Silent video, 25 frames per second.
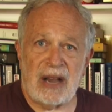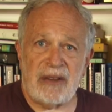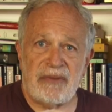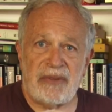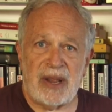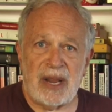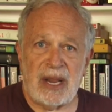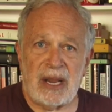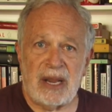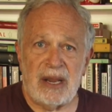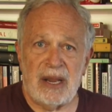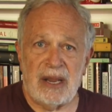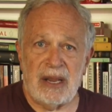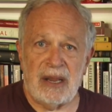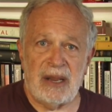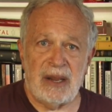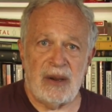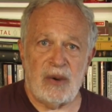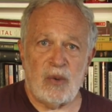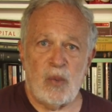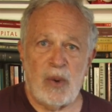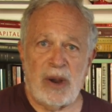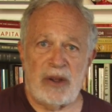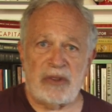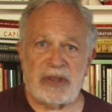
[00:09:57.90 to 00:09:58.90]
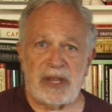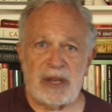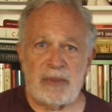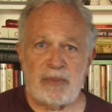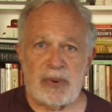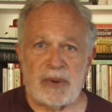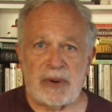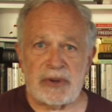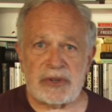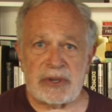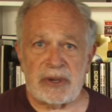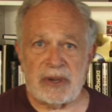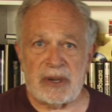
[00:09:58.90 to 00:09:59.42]
of a wealthy
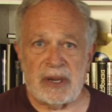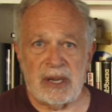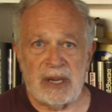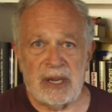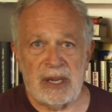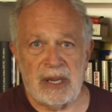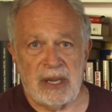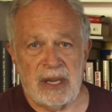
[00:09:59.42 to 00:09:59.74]
person.